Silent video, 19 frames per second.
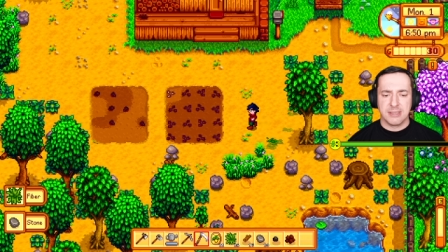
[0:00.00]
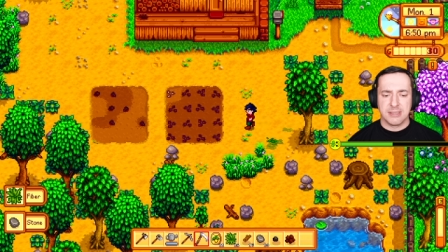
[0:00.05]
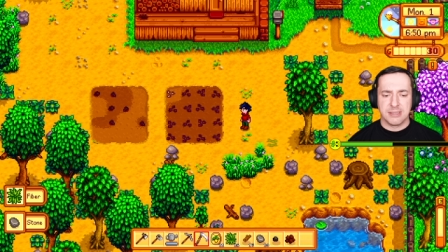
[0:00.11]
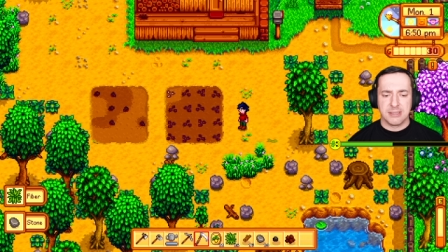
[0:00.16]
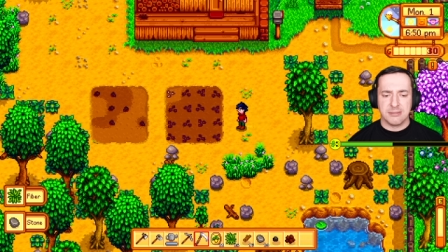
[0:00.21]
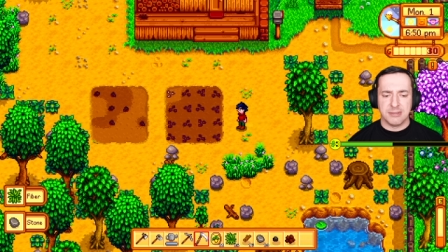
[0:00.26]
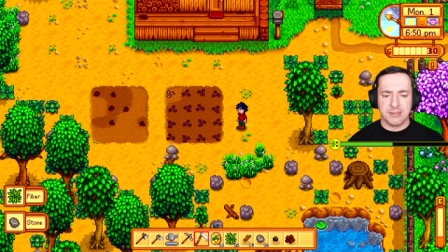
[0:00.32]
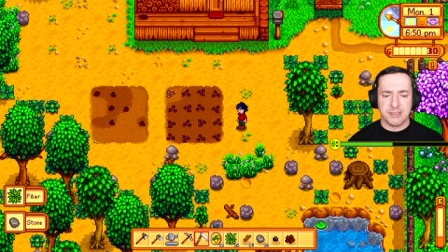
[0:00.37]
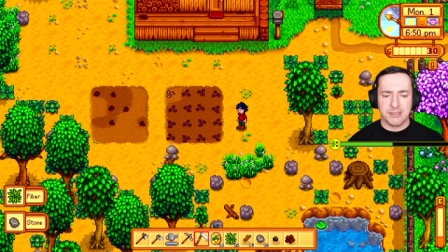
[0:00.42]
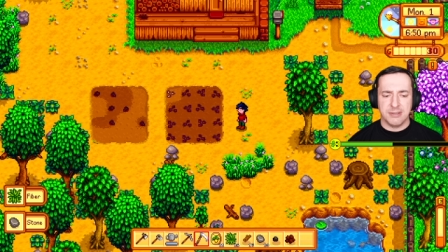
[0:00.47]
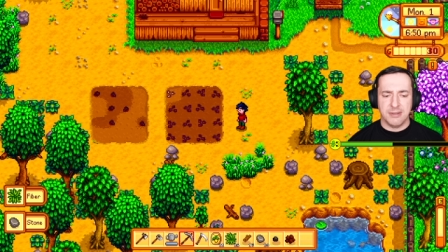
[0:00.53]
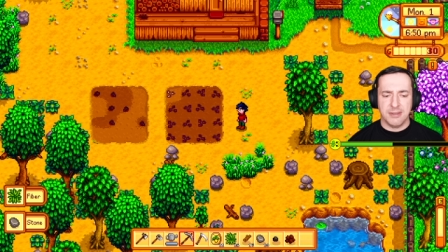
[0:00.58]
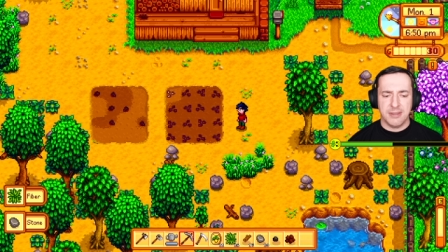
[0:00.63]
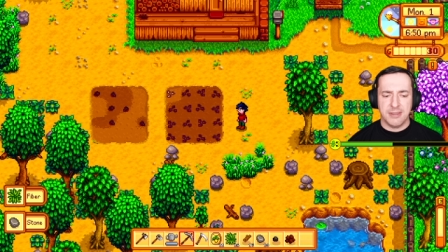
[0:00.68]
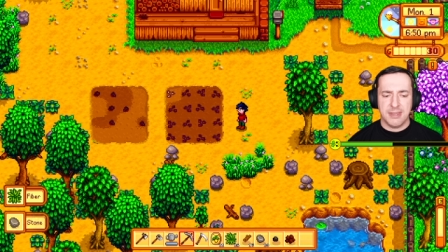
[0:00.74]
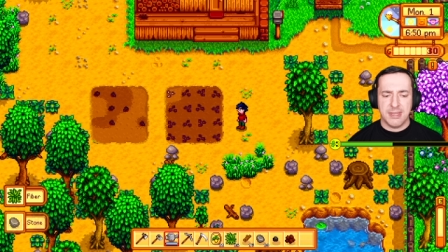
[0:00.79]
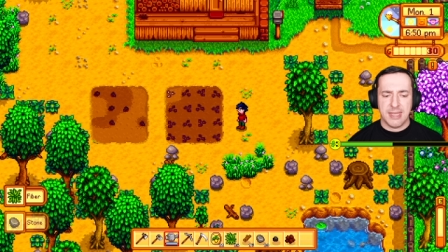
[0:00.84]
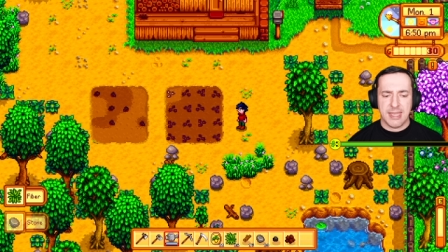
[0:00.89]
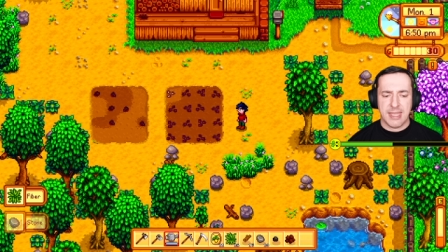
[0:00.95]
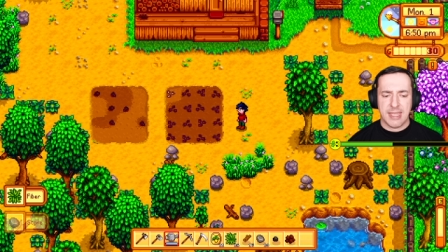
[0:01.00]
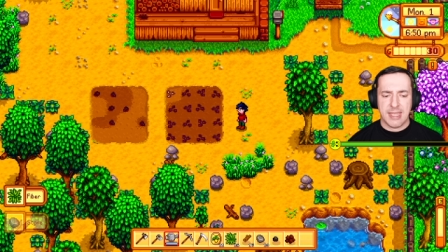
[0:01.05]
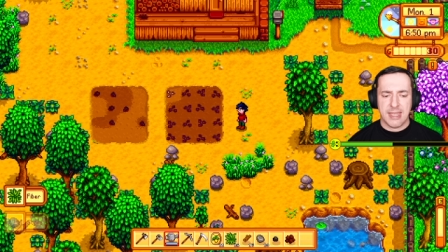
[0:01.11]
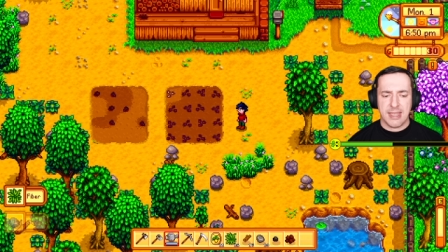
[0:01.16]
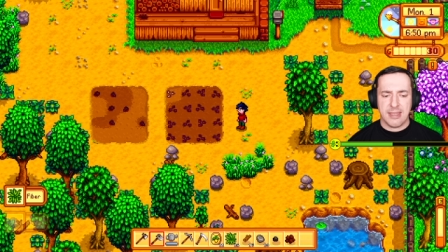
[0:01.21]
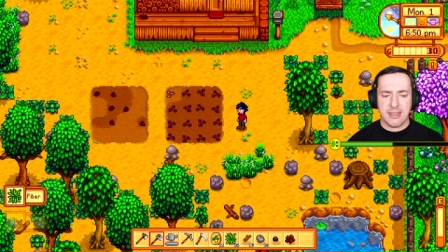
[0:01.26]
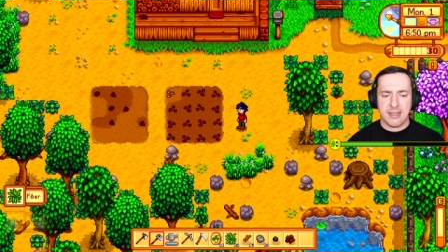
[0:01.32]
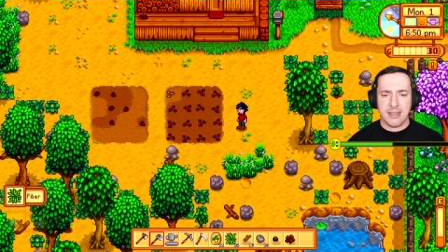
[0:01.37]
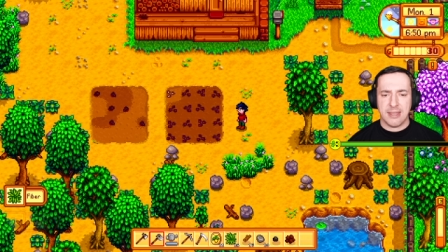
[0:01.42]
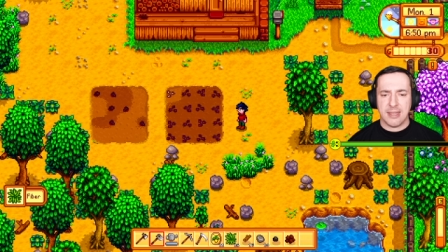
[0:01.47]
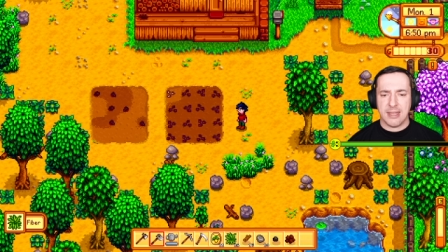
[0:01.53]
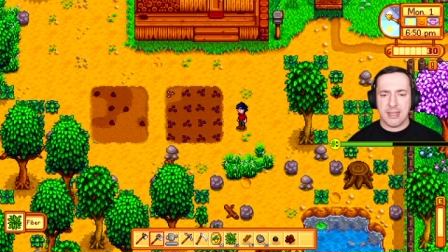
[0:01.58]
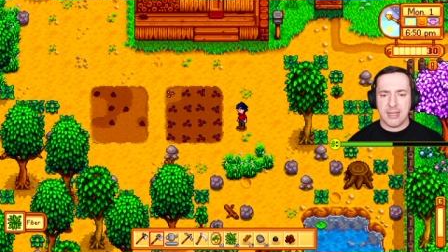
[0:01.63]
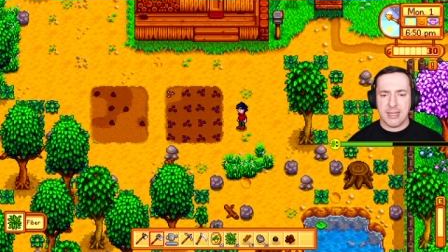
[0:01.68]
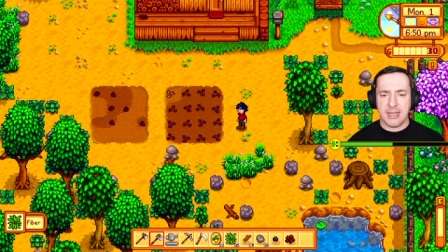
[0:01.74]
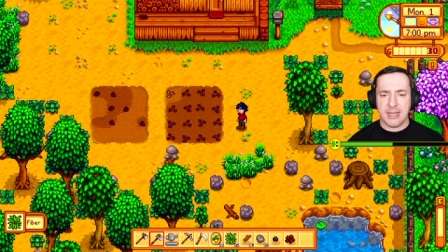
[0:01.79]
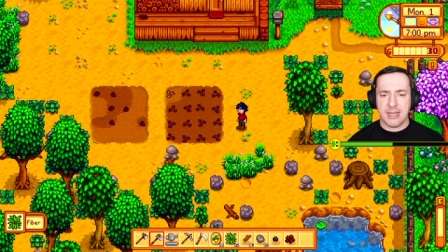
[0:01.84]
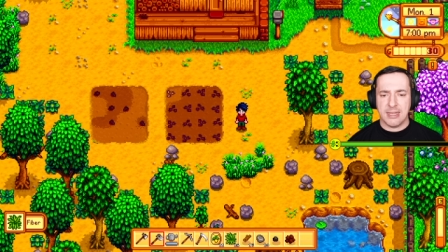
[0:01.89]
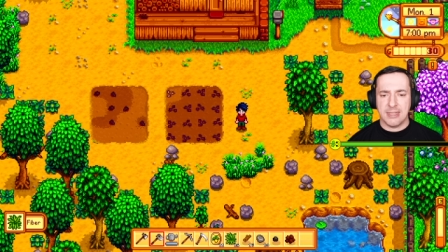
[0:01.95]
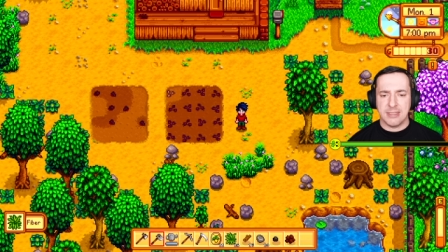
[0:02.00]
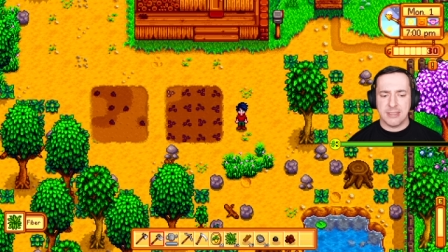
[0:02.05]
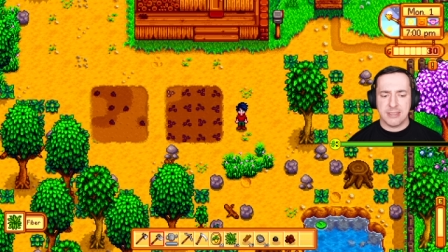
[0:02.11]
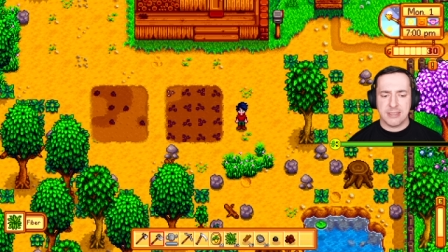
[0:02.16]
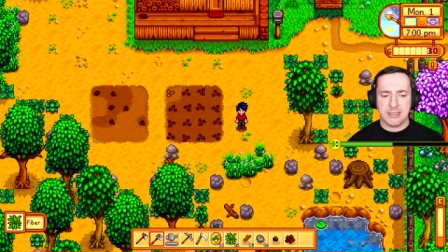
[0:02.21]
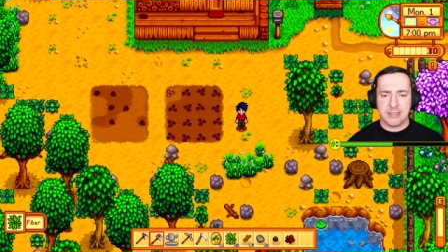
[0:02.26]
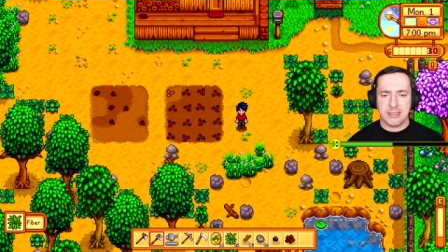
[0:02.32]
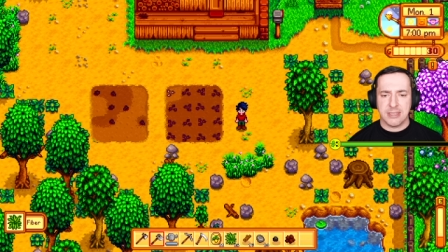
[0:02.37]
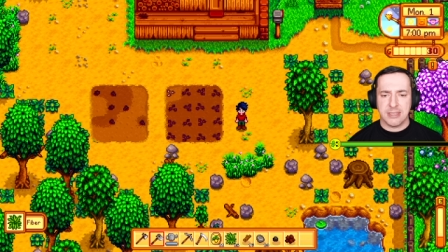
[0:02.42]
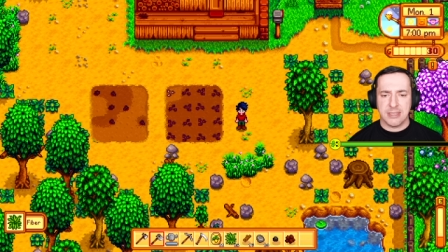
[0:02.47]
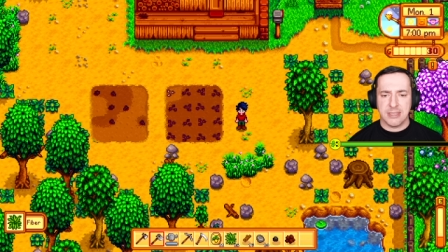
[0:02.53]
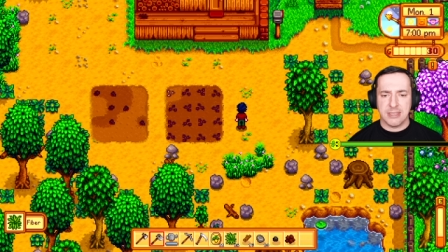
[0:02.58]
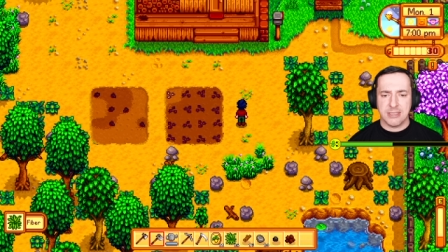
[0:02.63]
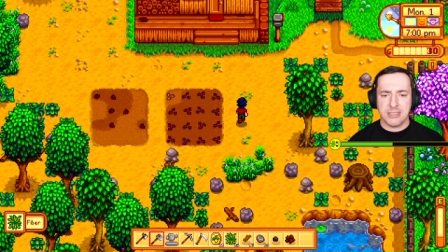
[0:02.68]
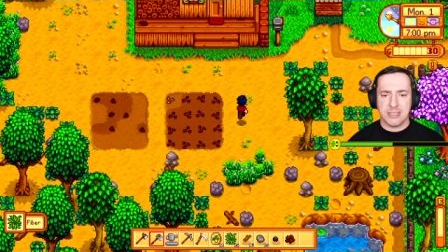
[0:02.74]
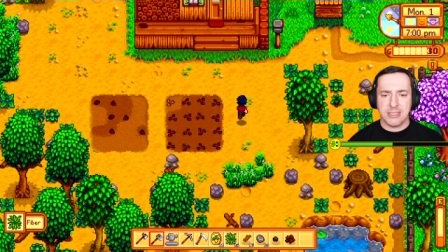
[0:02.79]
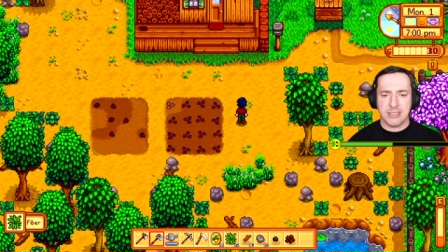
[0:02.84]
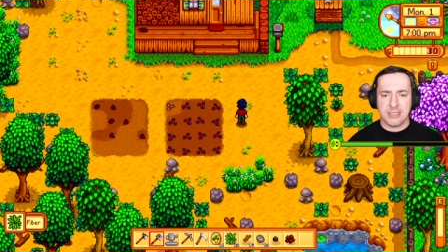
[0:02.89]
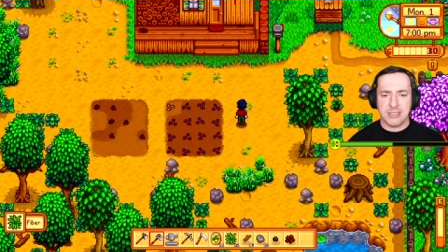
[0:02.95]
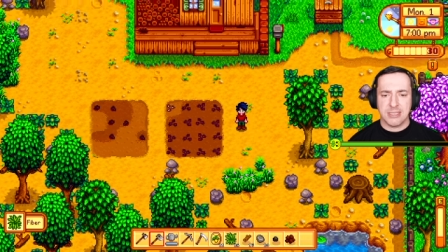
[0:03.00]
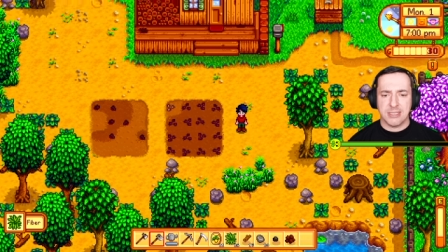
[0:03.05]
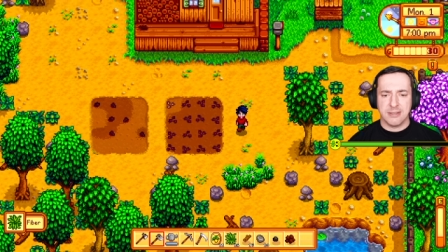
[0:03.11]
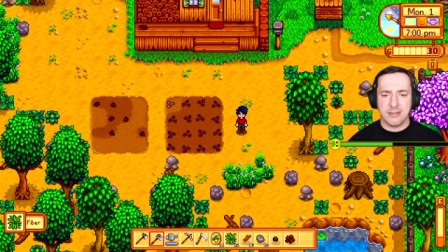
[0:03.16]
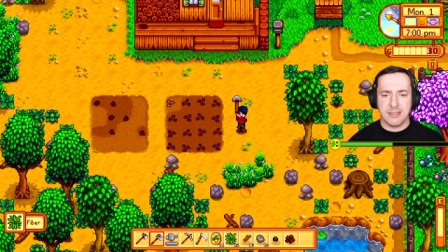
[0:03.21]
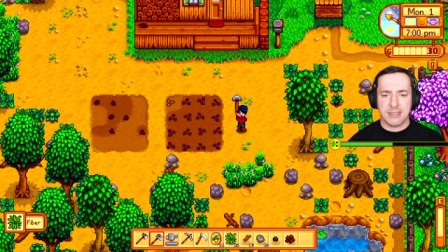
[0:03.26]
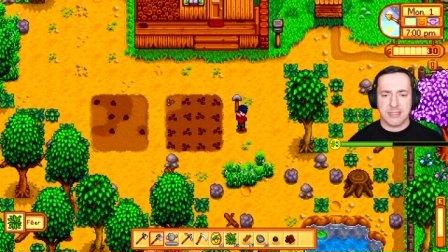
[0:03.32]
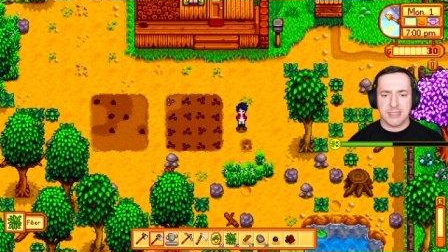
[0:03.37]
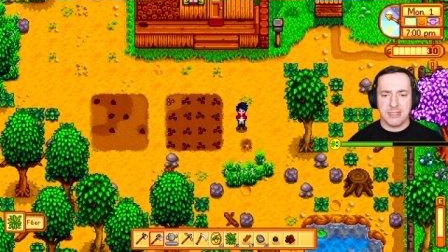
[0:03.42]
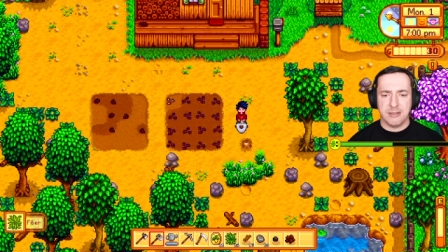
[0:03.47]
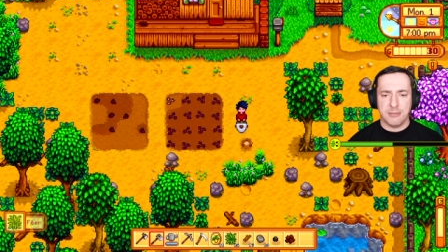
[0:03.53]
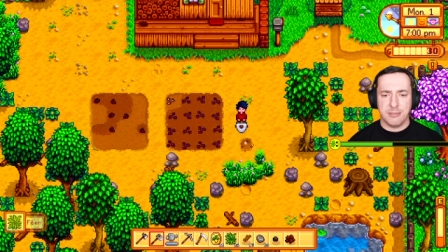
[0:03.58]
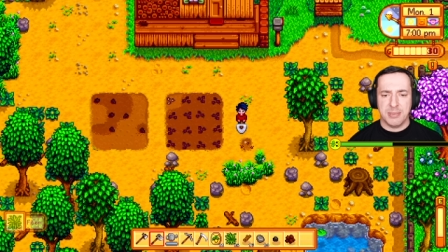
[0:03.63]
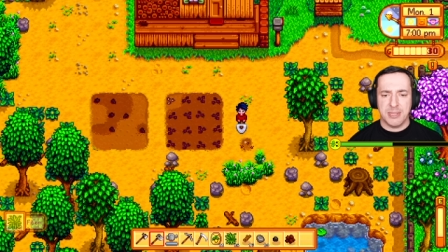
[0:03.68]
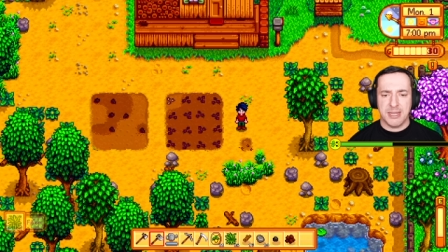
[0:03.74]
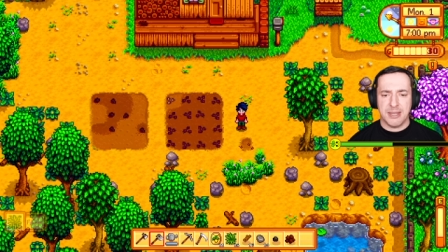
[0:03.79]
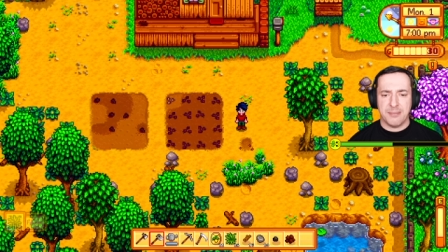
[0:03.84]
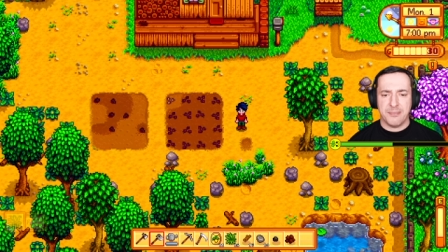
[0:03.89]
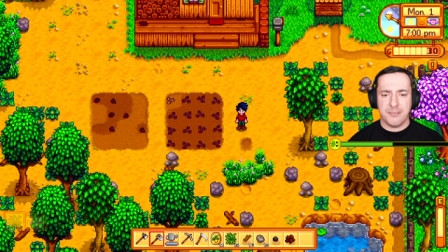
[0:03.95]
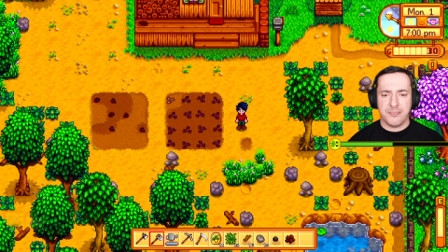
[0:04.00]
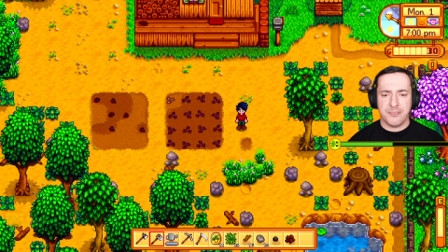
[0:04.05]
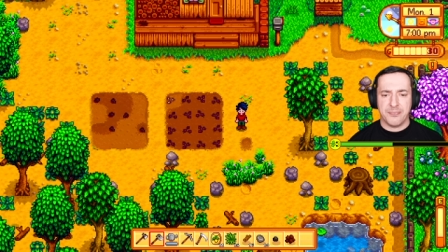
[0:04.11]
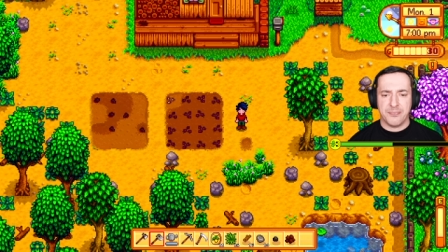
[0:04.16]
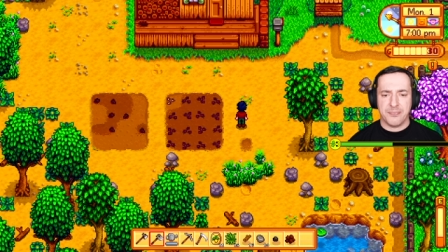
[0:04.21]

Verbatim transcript: So we'll do that and uh, just till this little bit,